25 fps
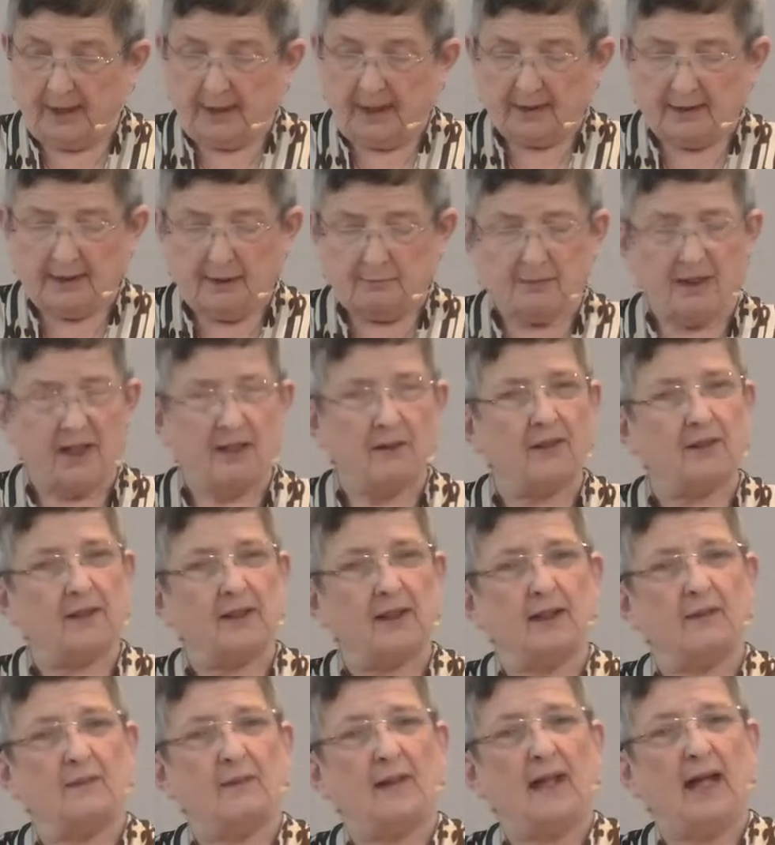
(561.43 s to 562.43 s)
They might
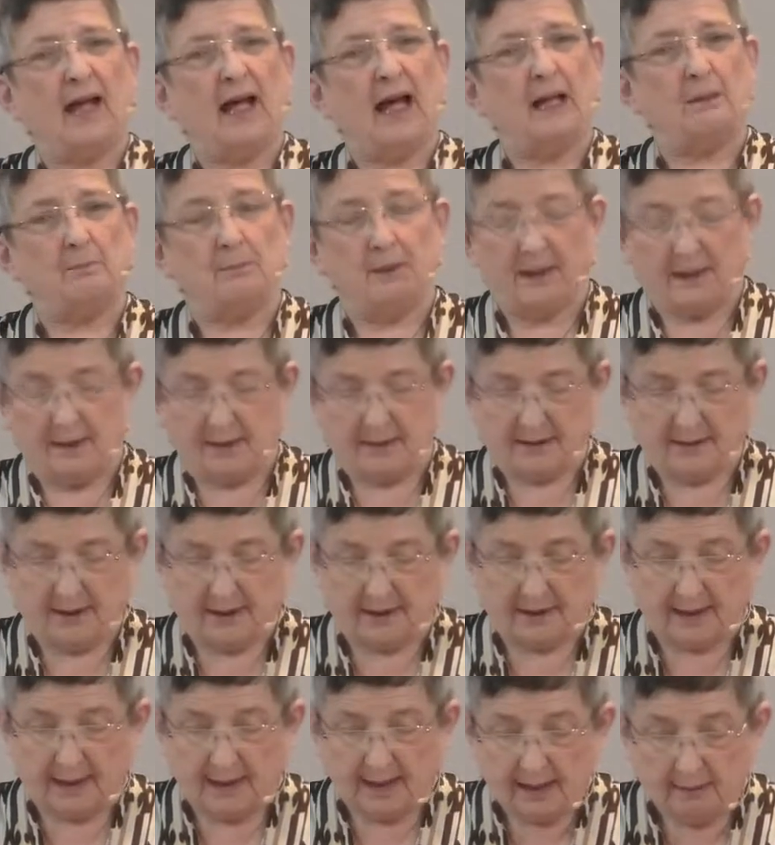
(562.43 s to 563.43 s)
think of the happiness
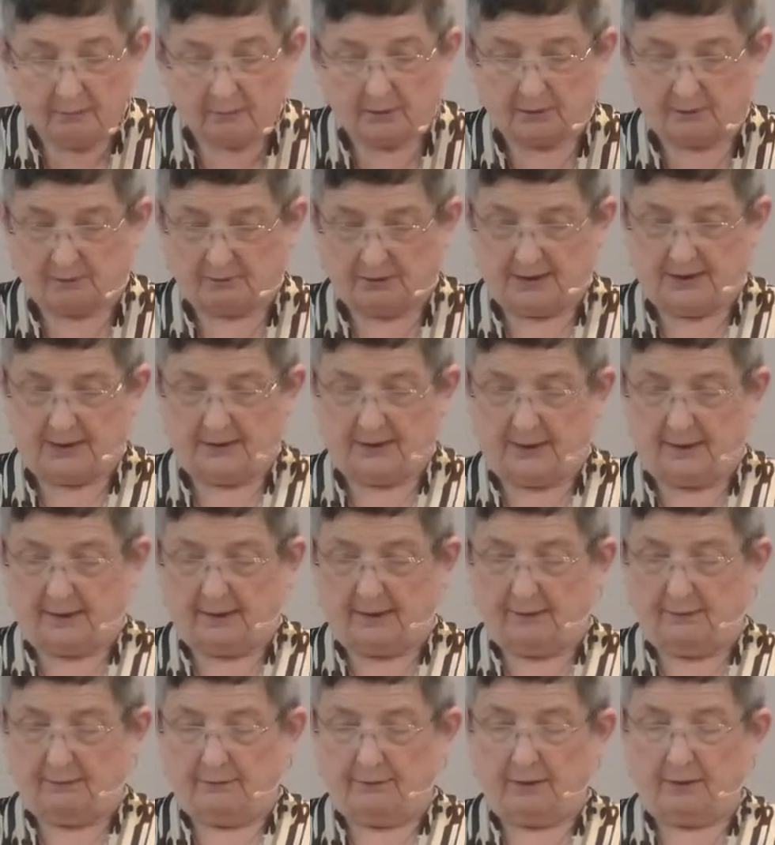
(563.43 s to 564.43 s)
that they will
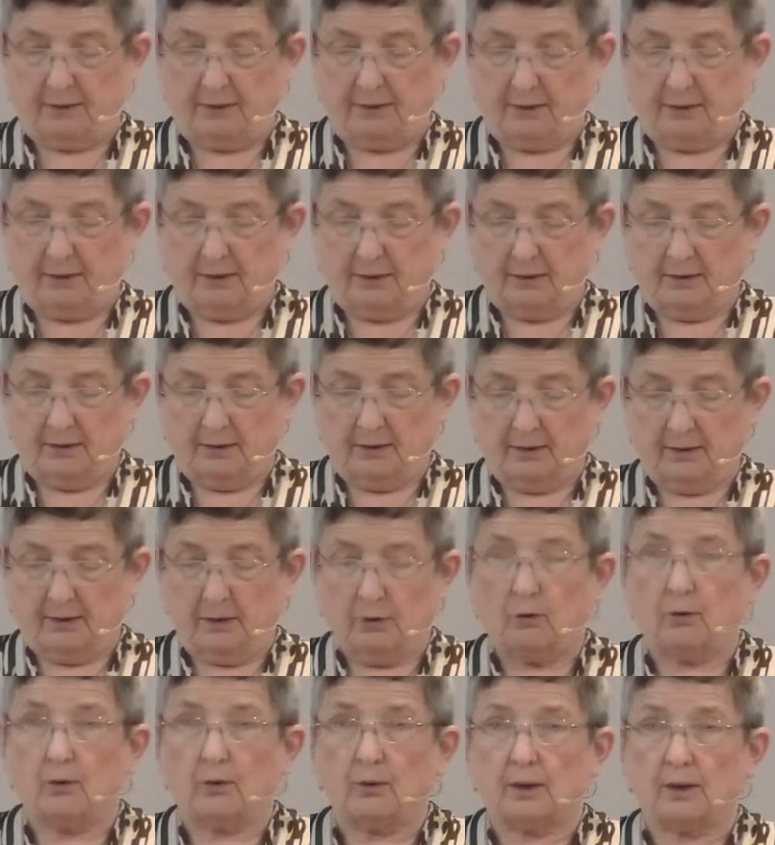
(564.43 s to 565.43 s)
receive,
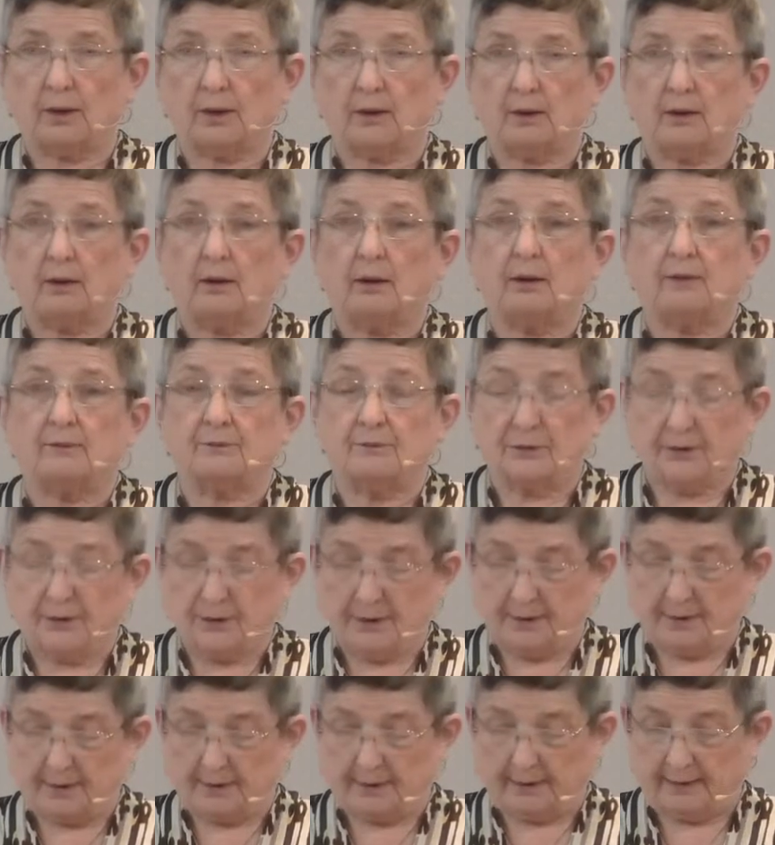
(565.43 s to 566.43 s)
or
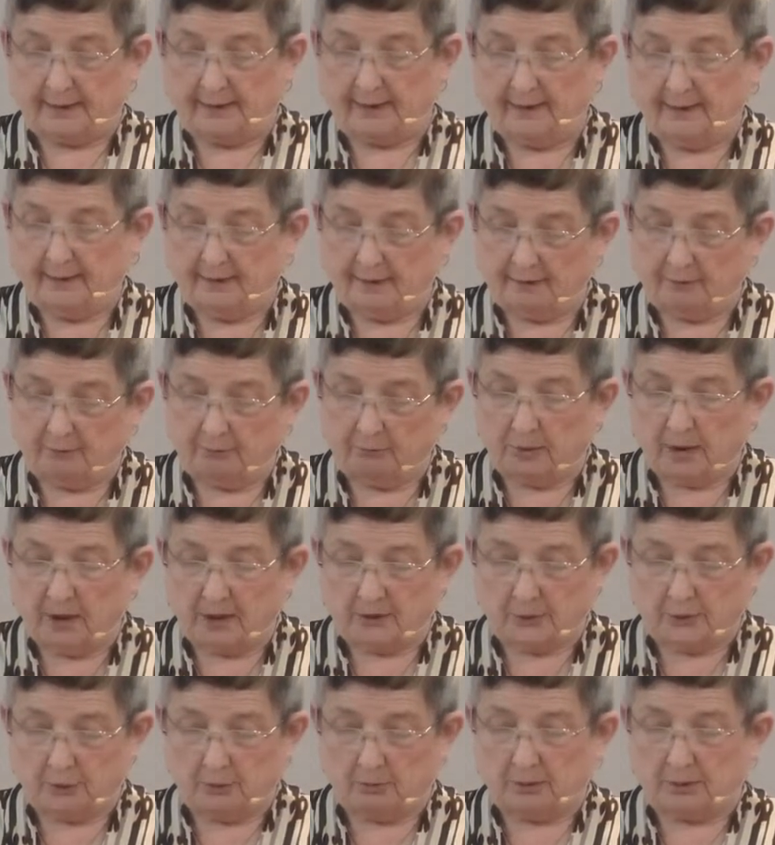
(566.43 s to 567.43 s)
conversely, of
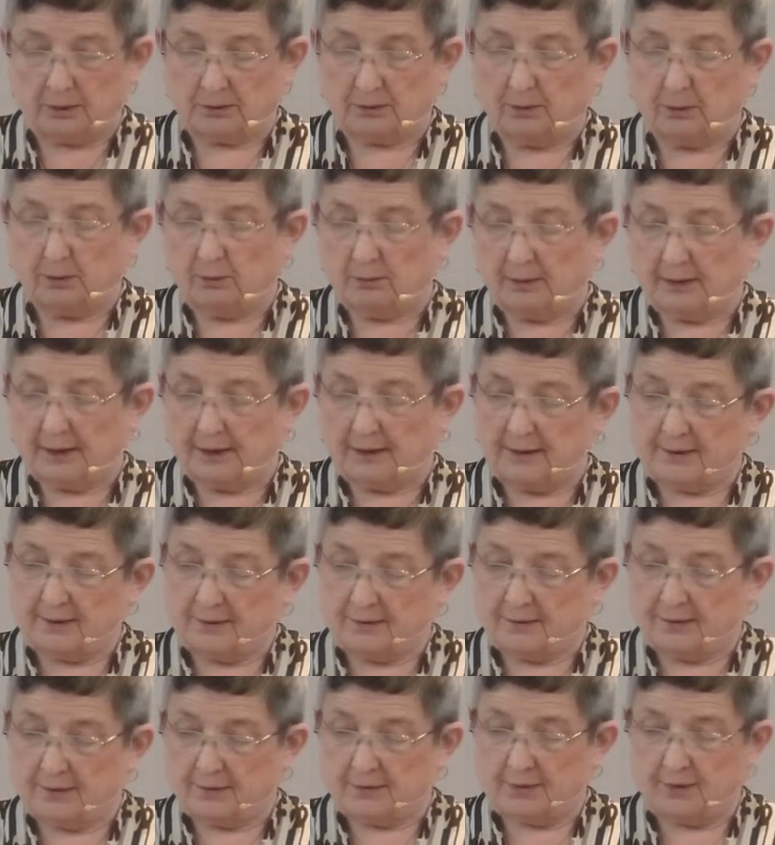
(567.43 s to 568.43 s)
possible loneliness
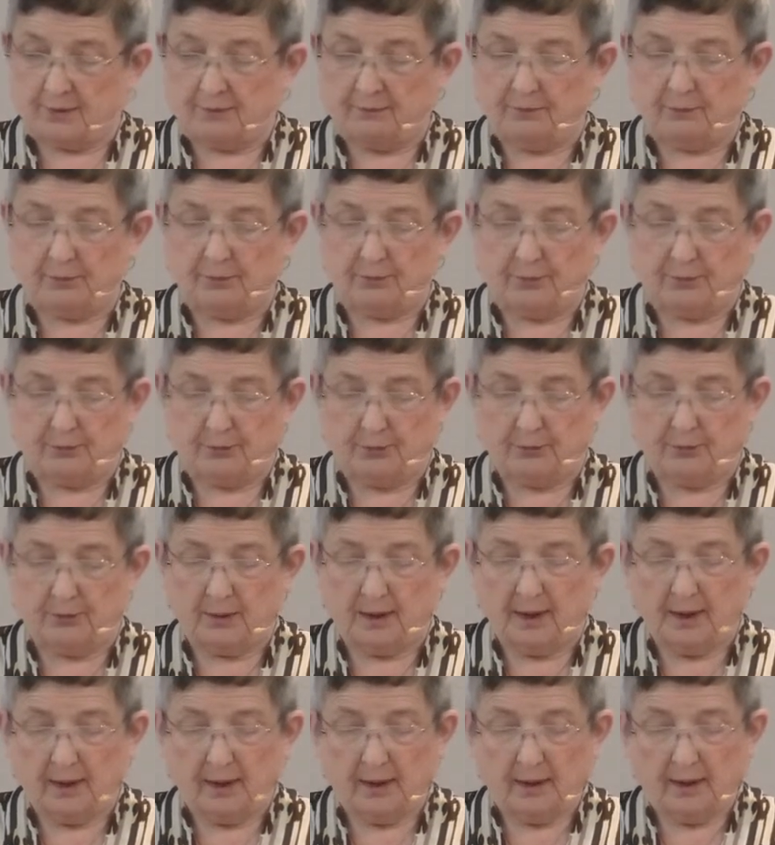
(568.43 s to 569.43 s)
to suffer through
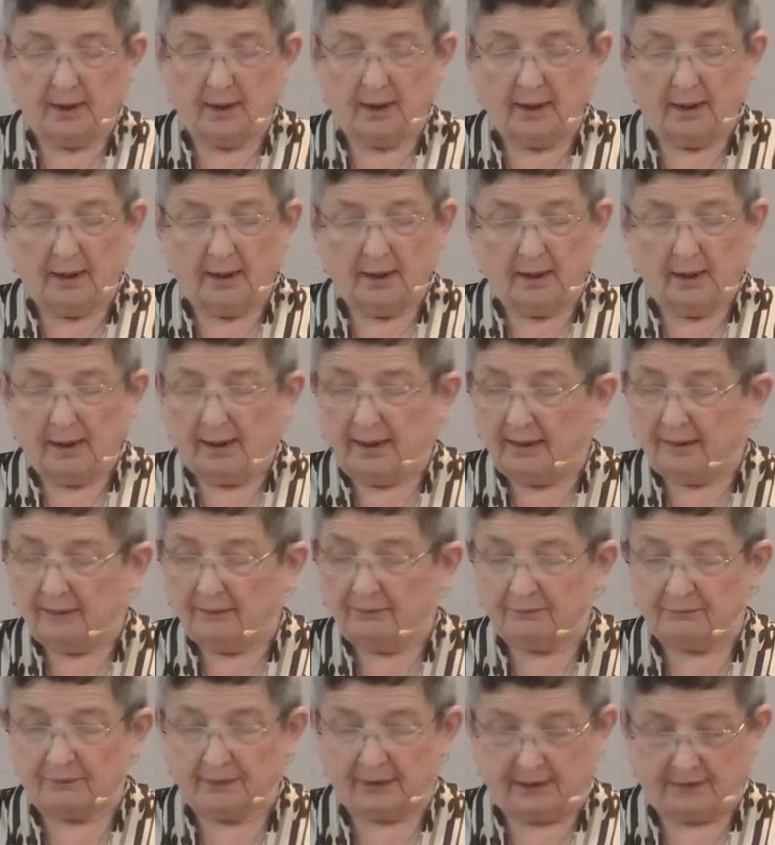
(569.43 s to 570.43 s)

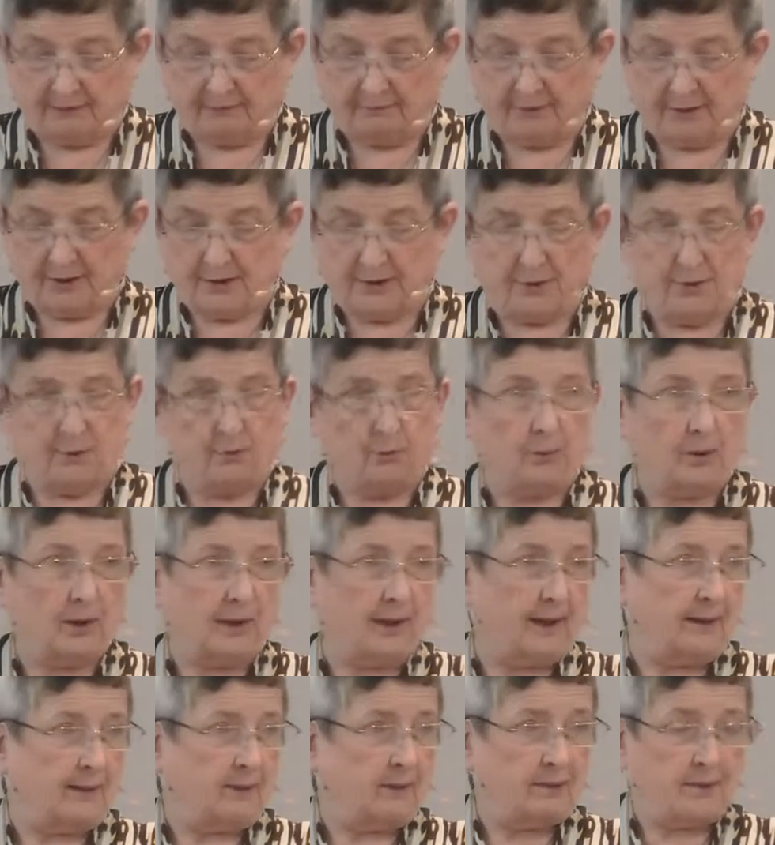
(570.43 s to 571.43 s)
if love doesn't
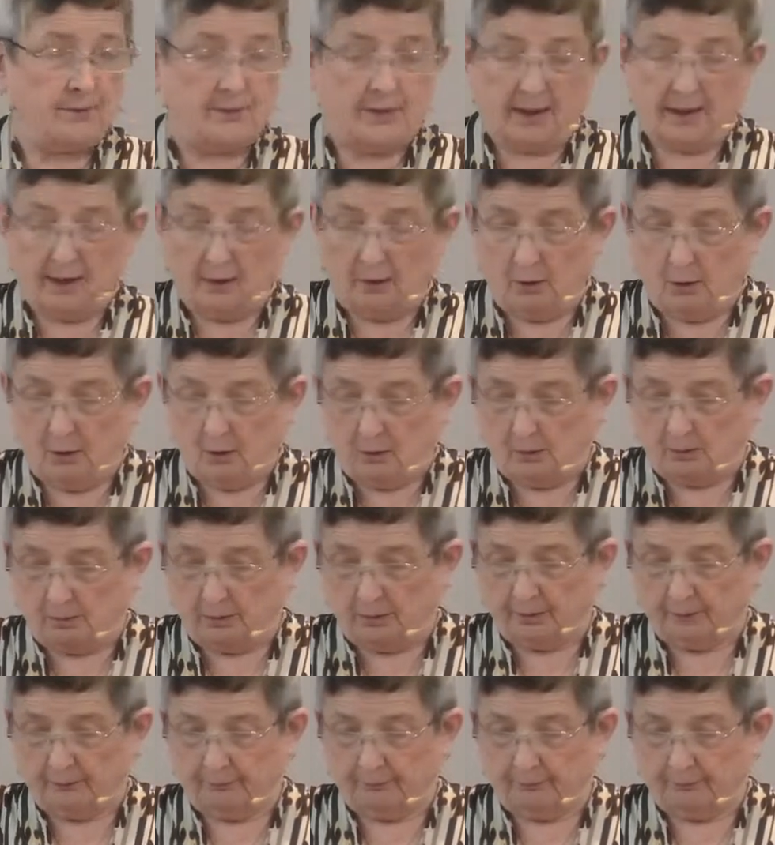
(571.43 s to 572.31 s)
work out as they hope.